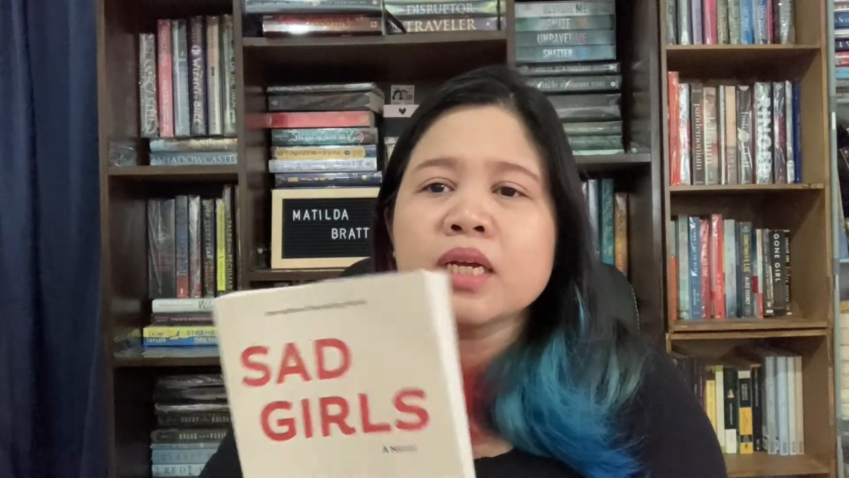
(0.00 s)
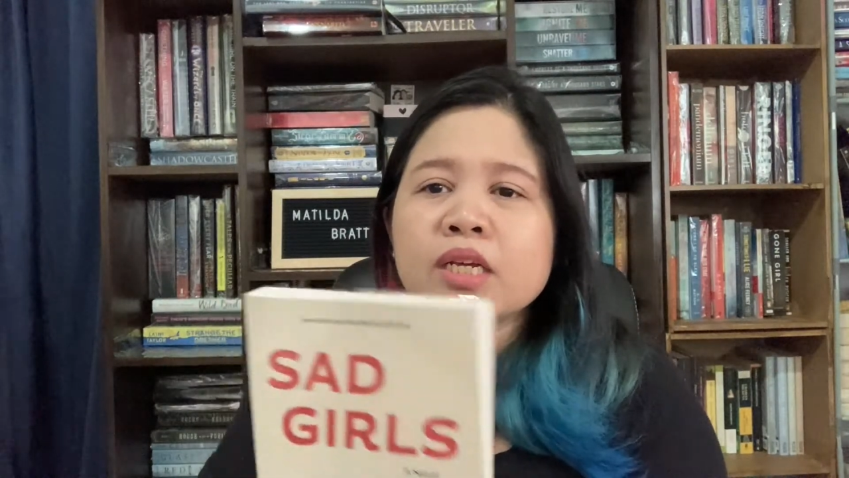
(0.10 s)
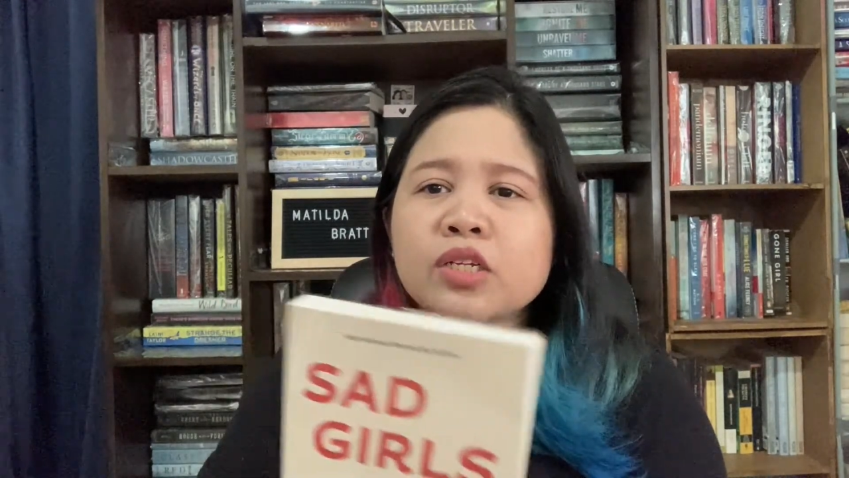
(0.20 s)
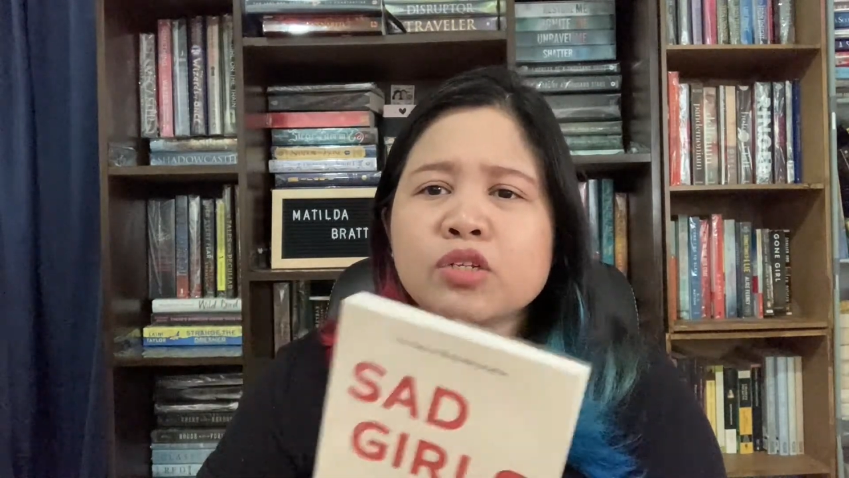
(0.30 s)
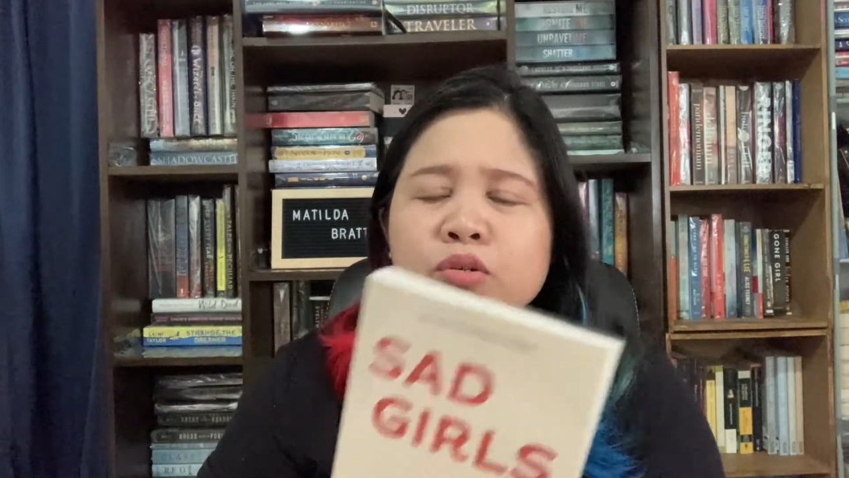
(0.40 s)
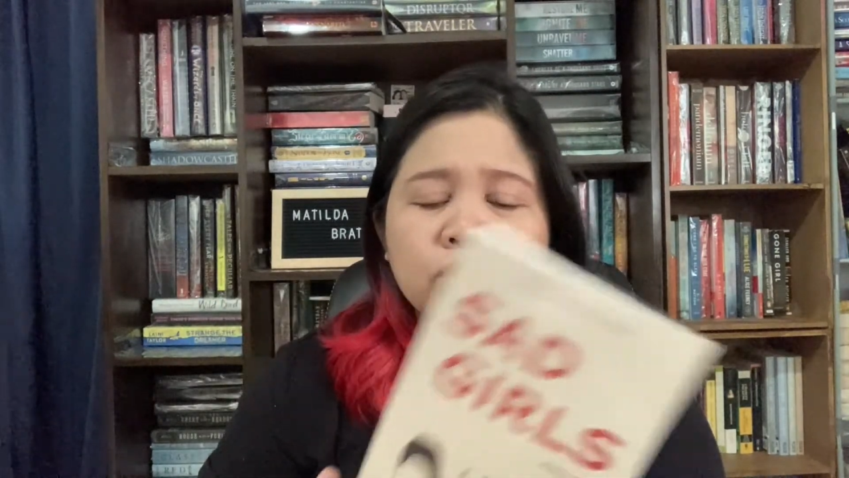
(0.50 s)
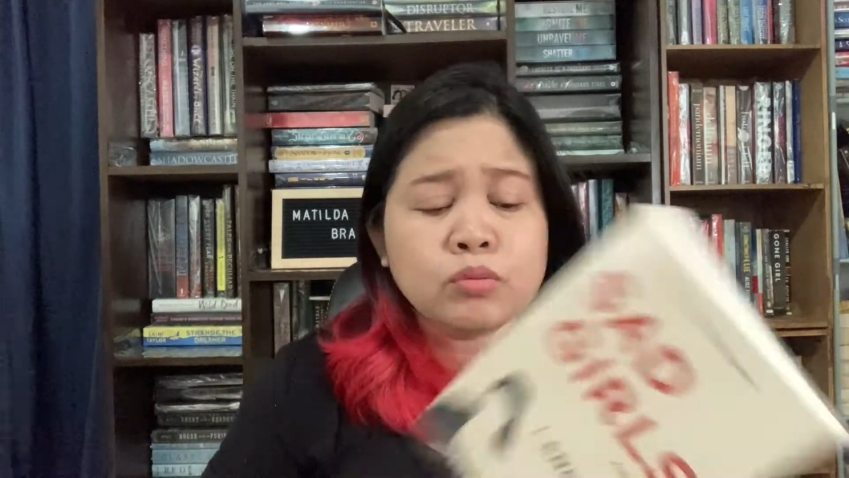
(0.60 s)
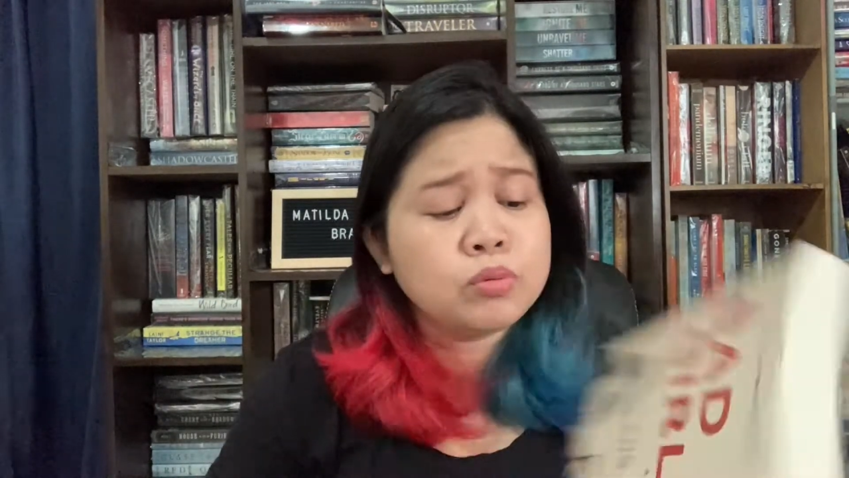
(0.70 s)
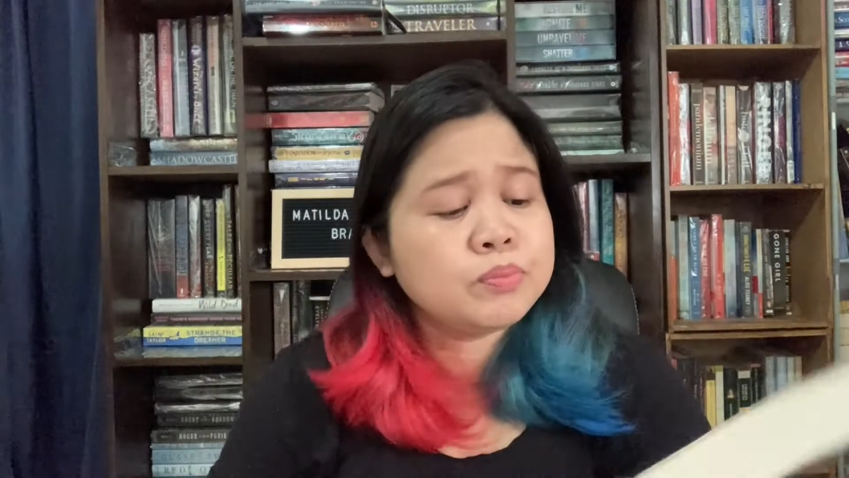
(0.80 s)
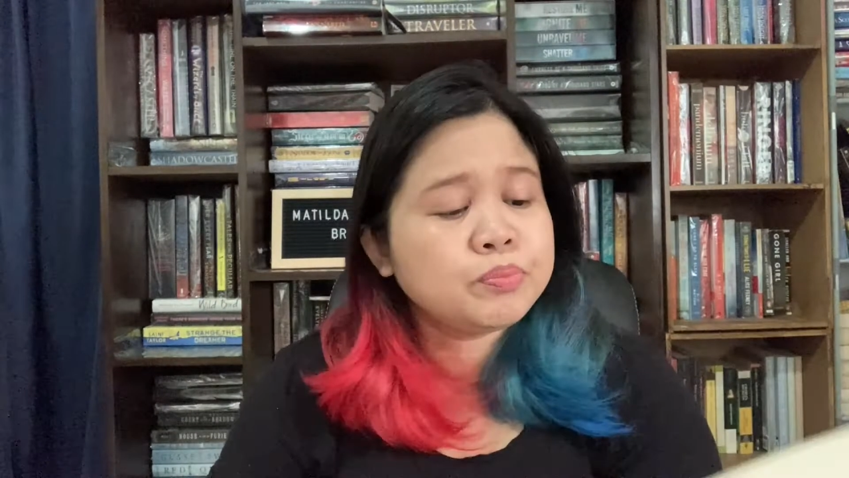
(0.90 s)

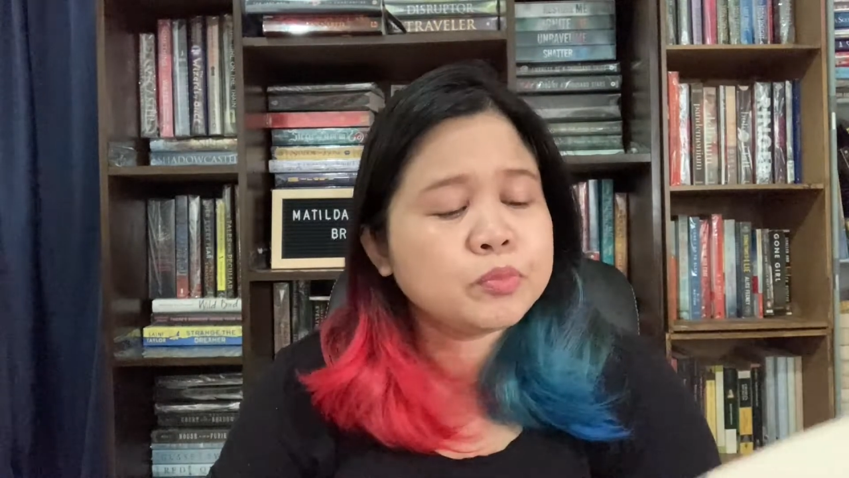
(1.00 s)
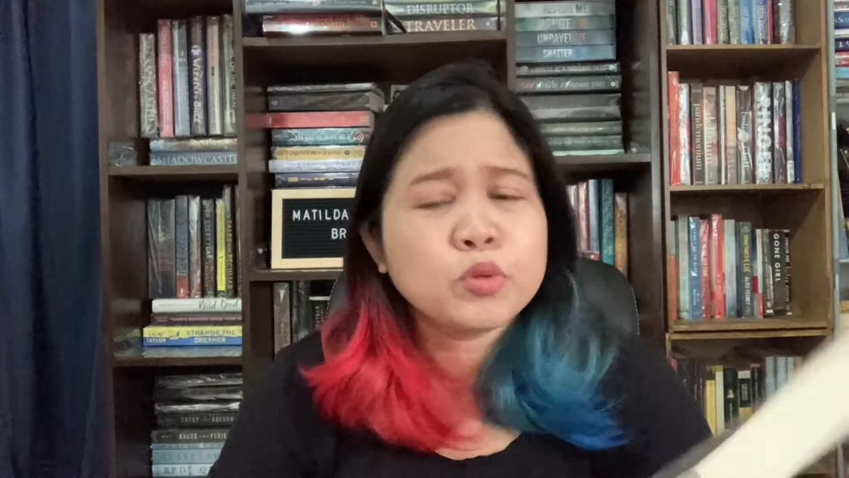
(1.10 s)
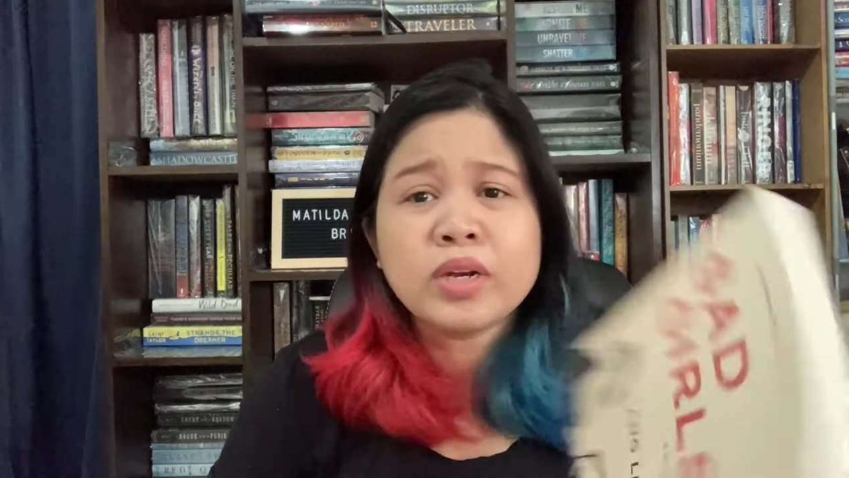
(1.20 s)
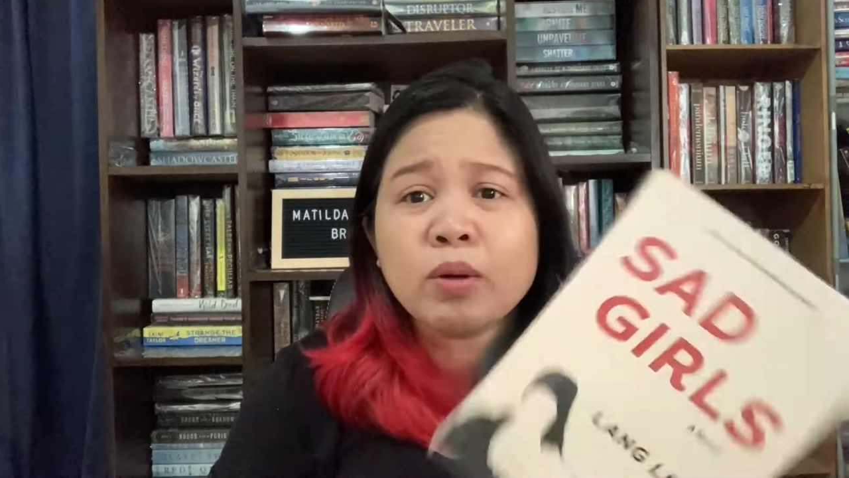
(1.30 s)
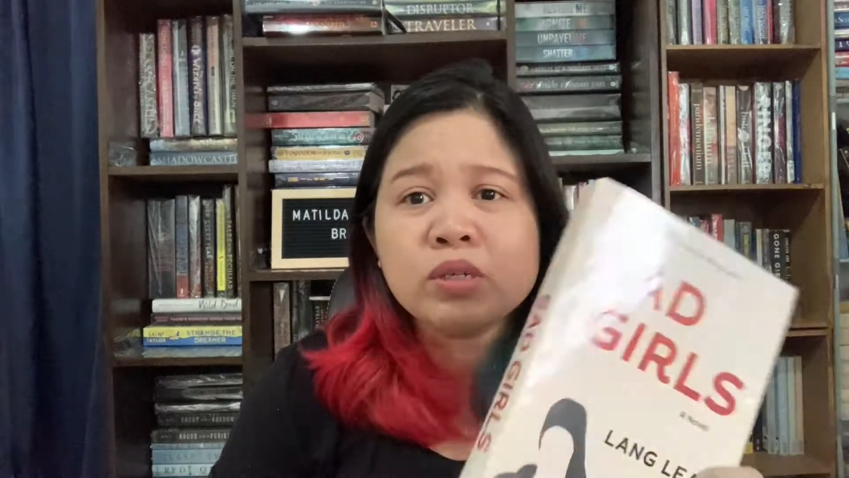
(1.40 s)
So, when I